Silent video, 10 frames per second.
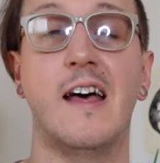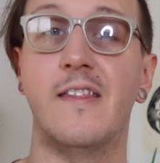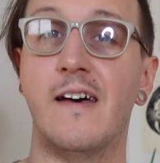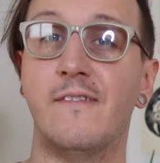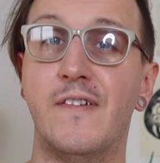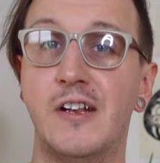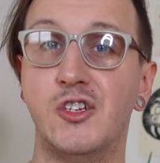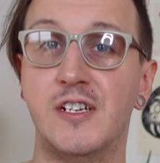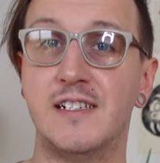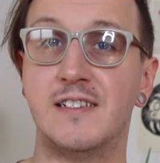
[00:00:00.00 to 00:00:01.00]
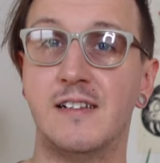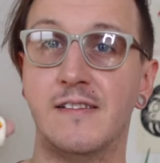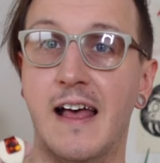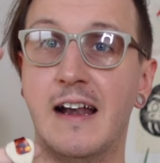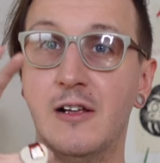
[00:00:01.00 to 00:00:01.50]
And that finishes
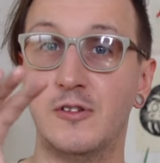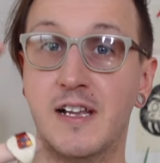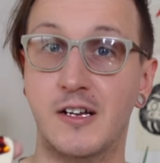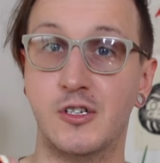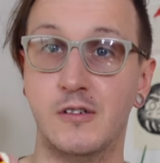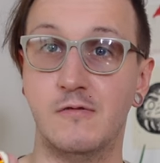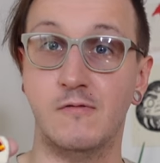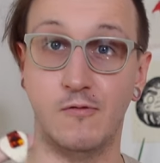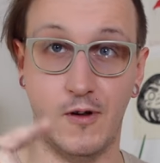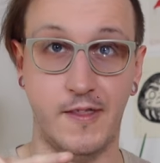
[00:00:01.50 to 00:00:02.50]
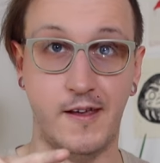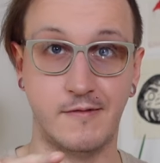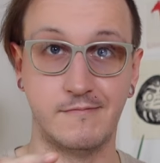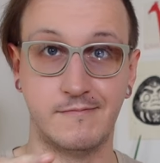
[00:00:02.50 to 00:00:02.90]
that little section right there.